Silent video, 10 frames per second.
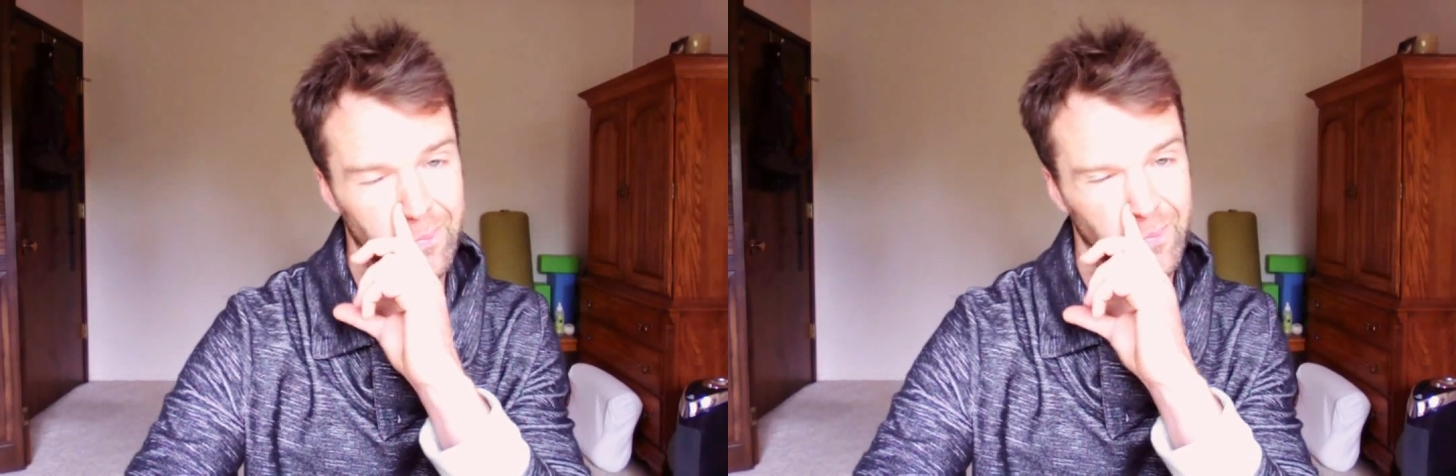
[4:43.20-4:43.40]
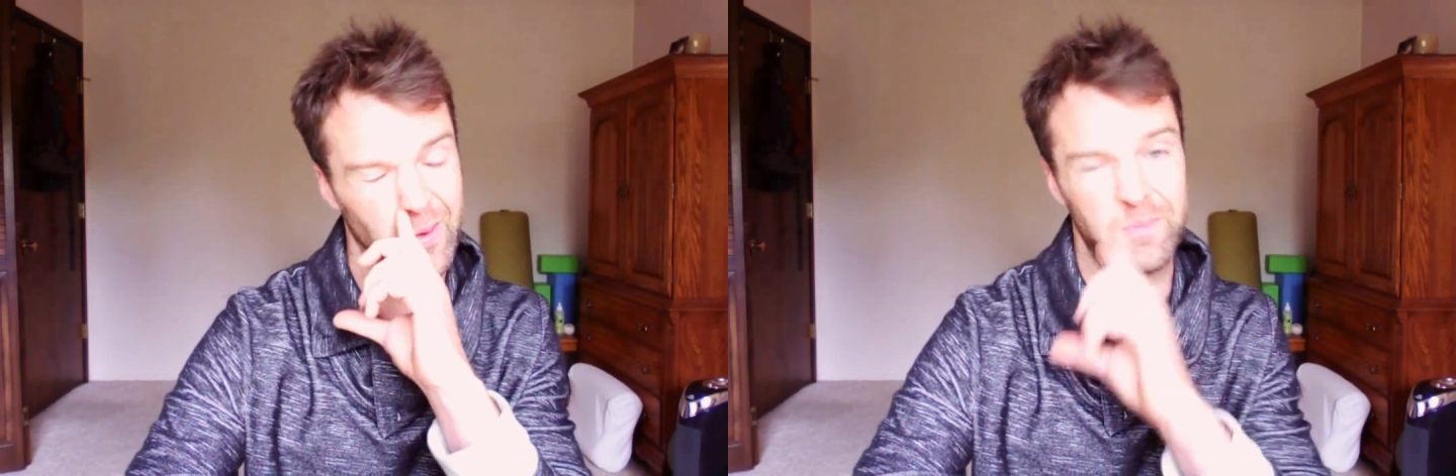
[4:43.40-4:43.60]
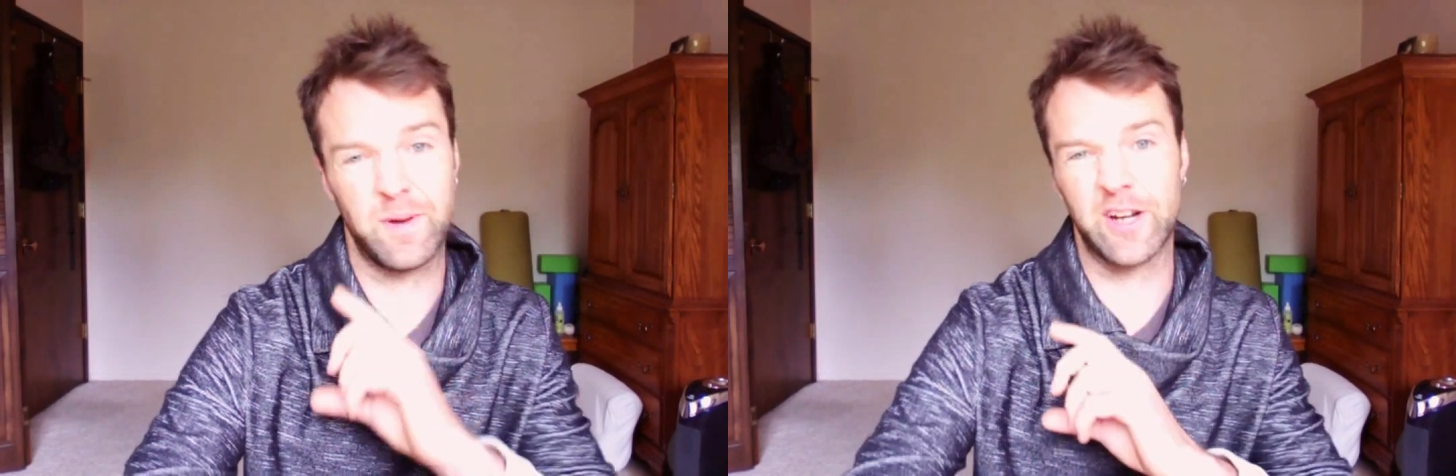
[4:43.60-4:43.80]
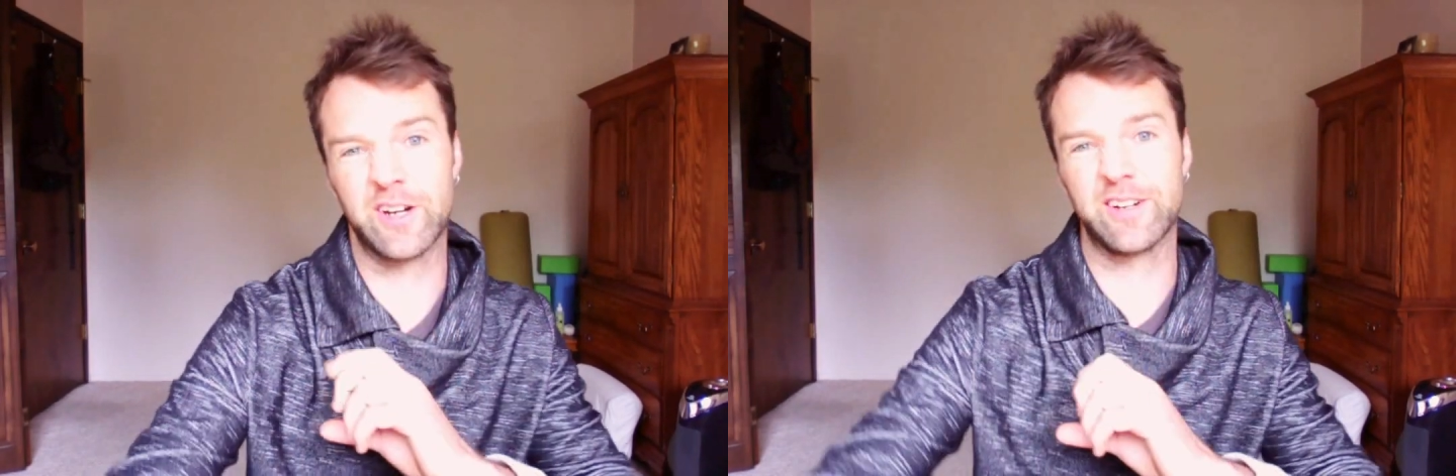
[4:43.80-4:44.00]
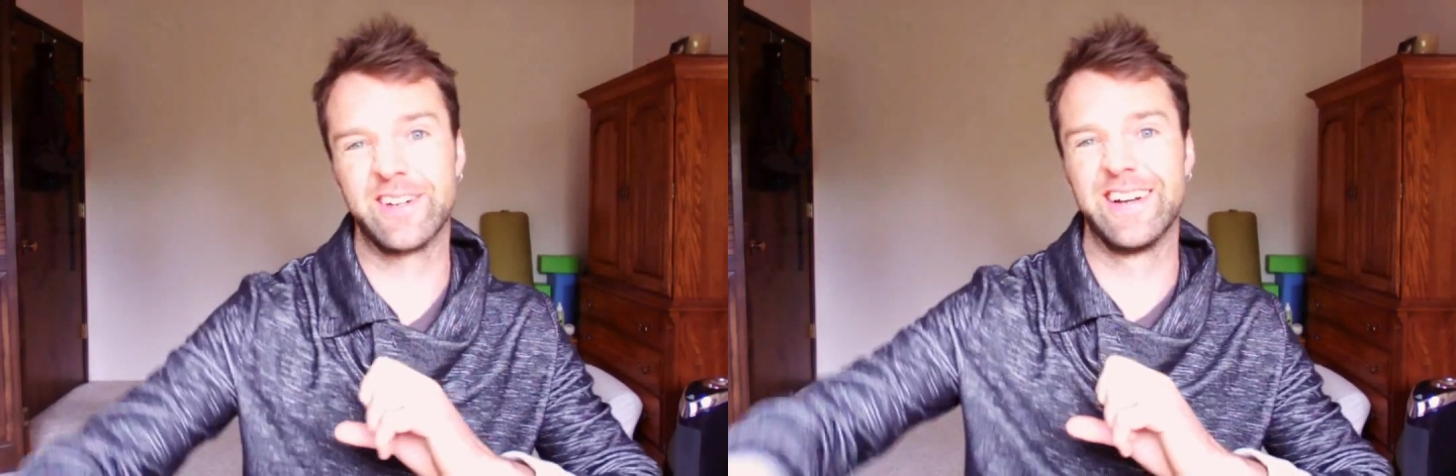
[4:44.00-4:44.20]
With
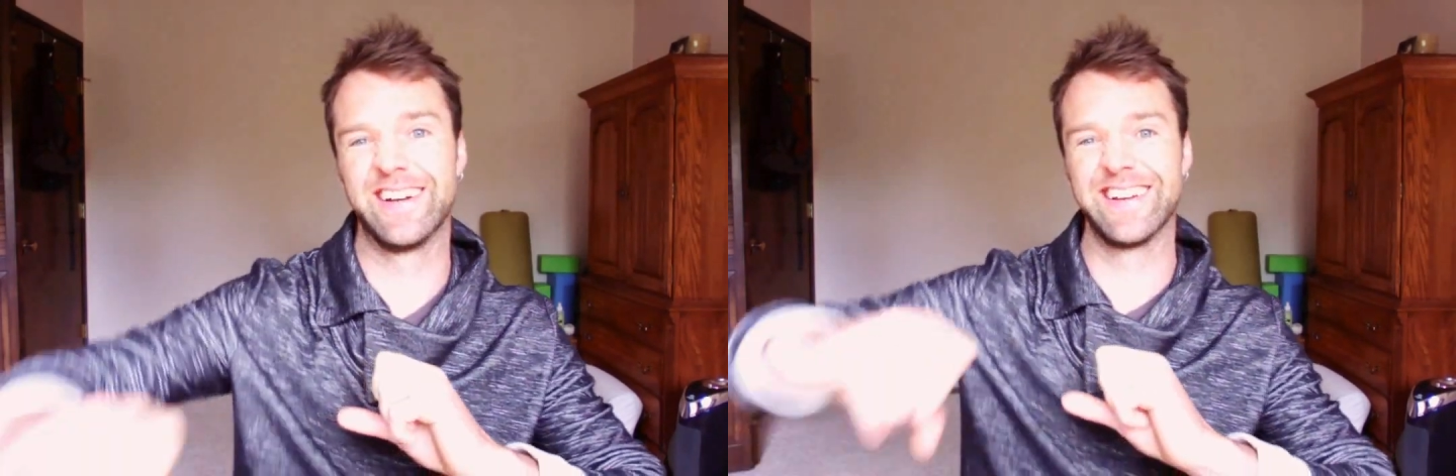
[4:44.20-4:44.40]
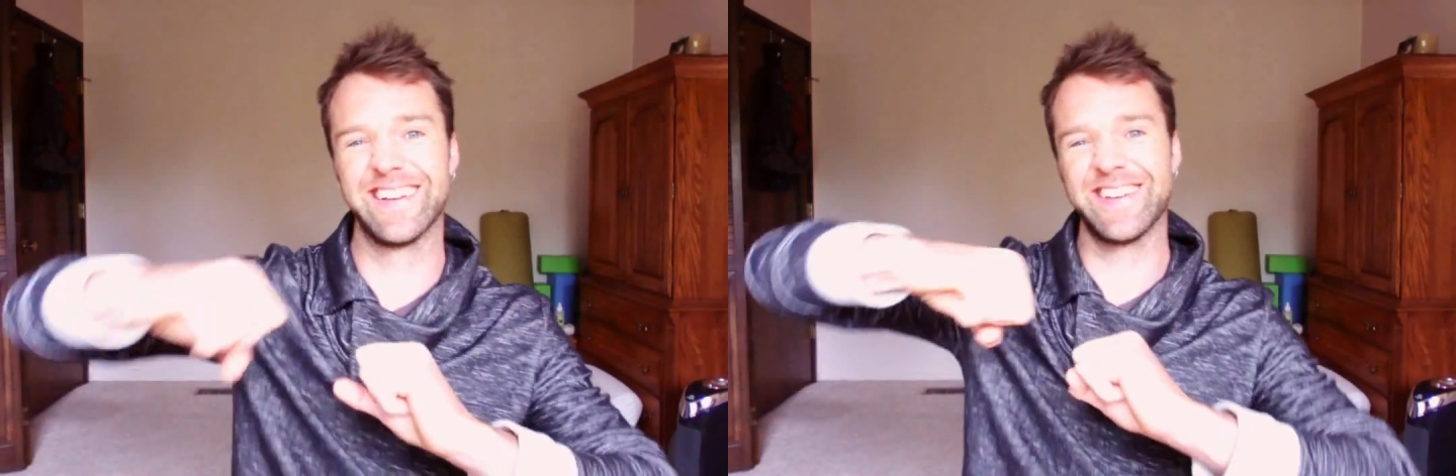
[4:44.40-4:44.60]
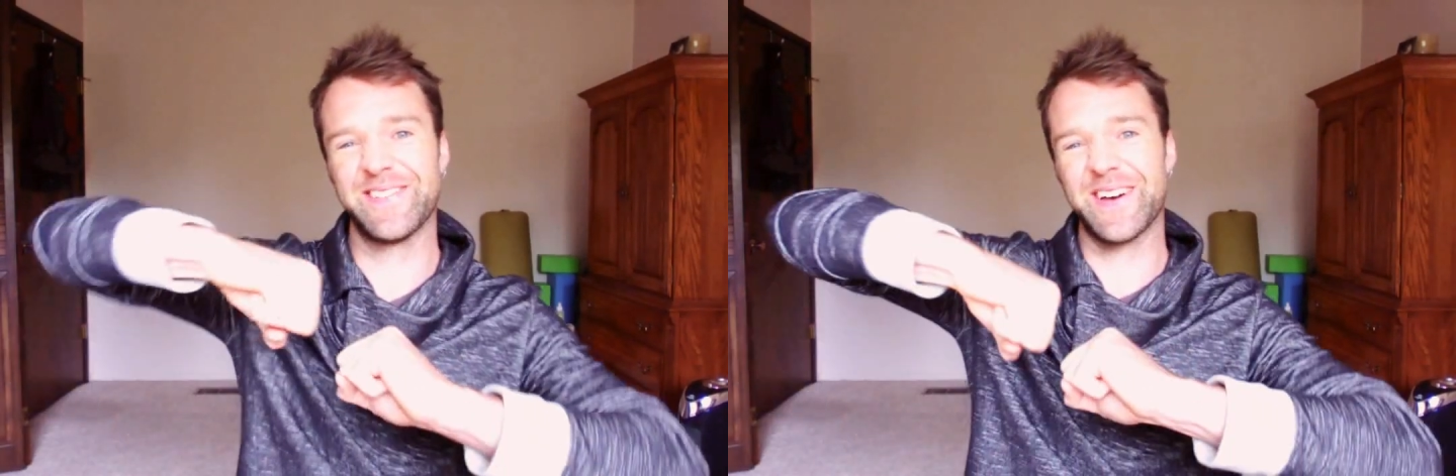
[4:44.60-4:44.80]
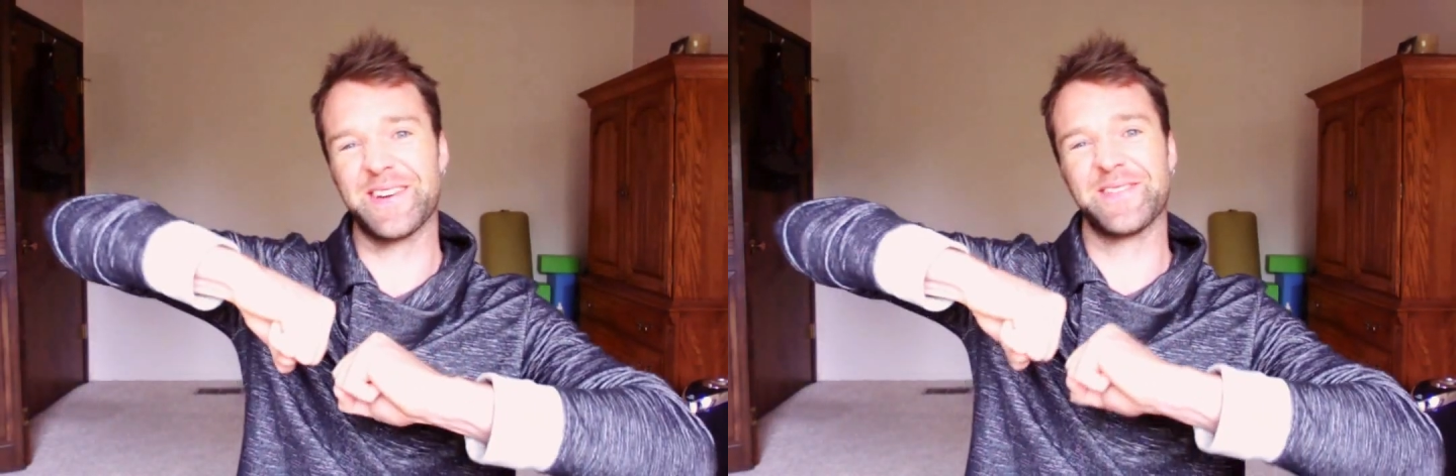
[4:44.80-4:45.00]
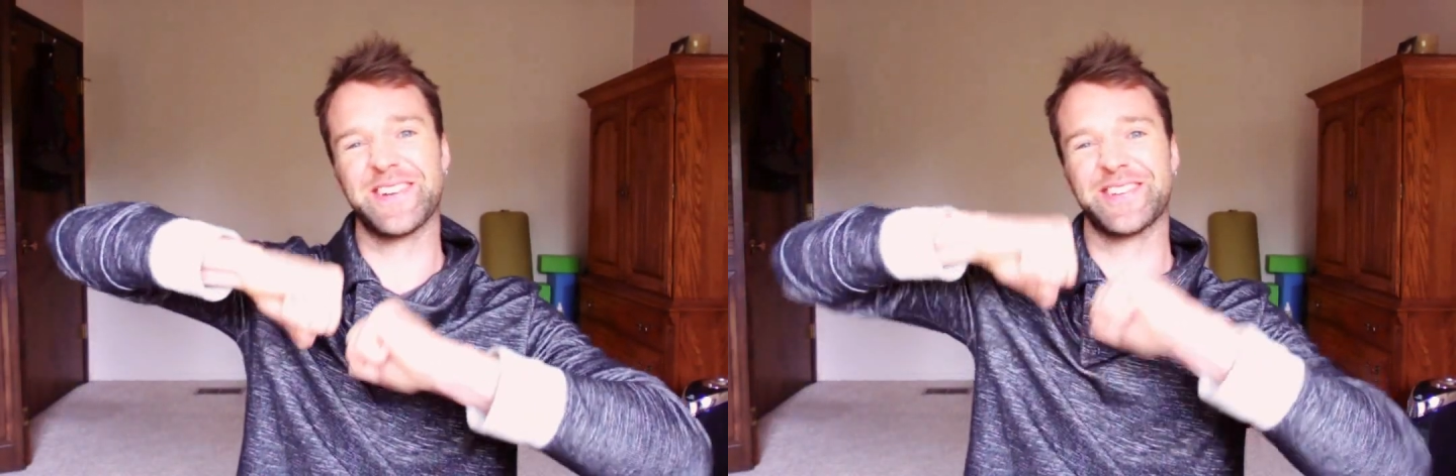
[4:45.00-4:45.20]
better
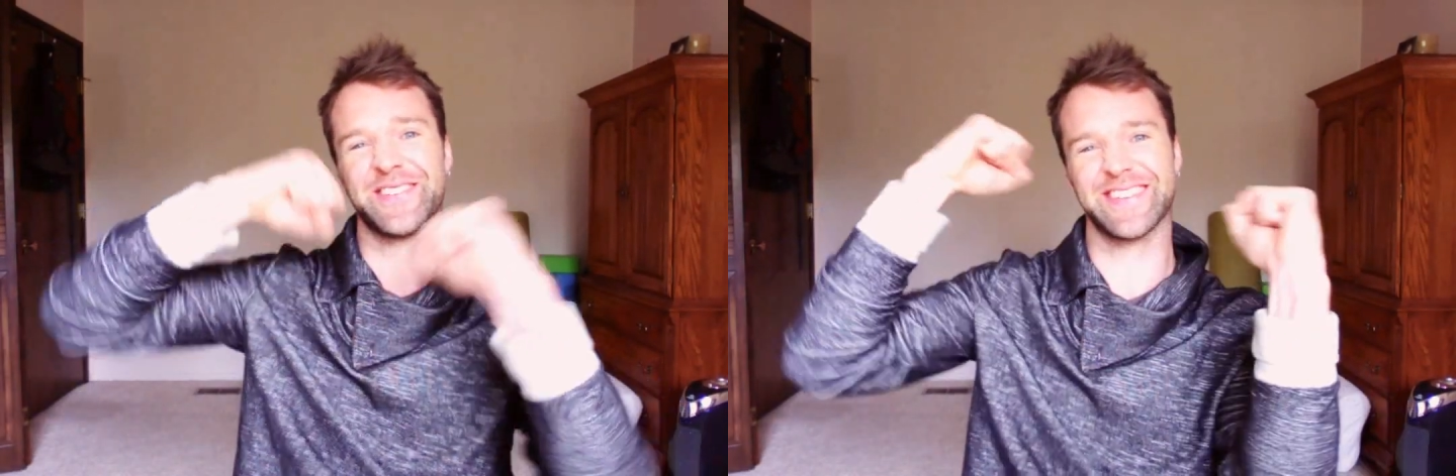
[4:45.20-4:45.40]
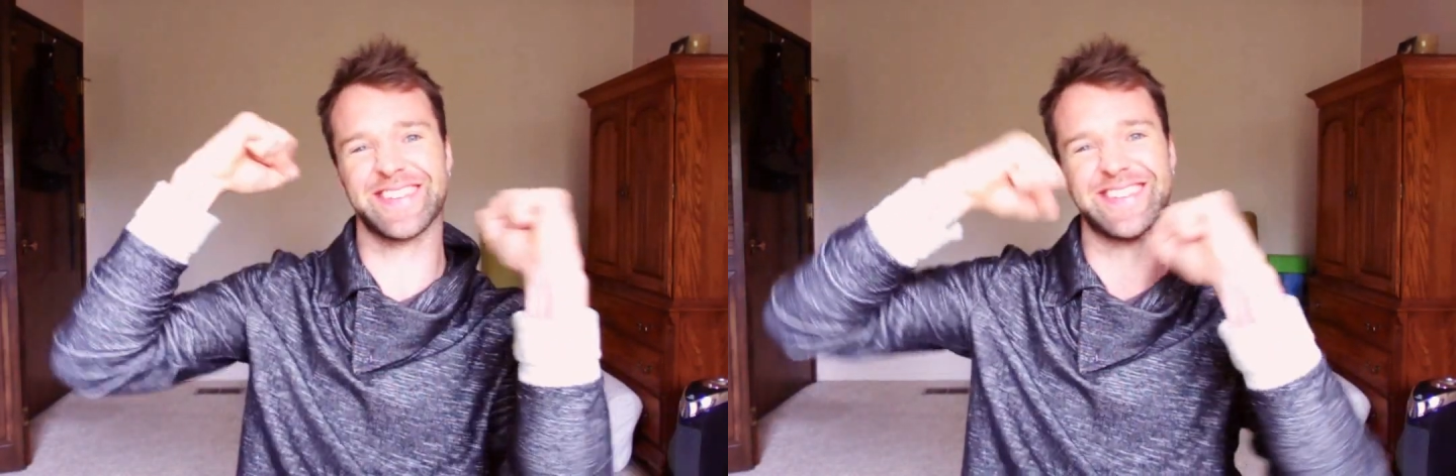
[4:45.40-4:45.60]
visuals